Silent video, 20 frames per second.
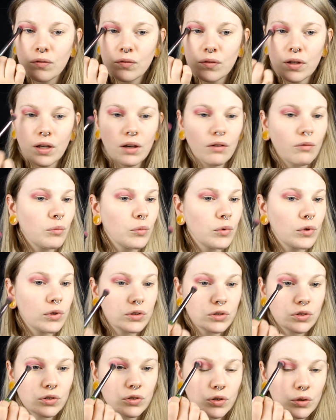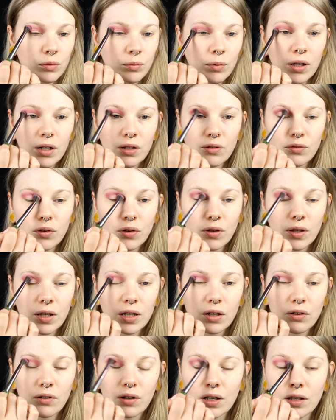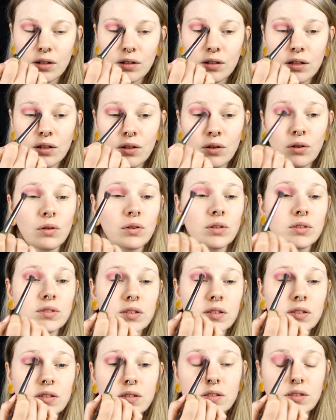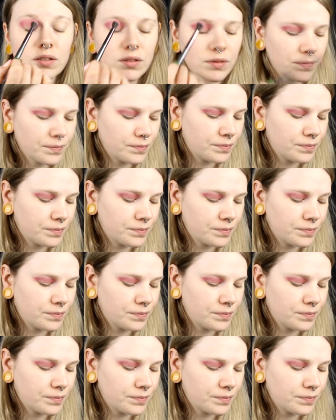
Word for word: they have more to do but if you hear any noises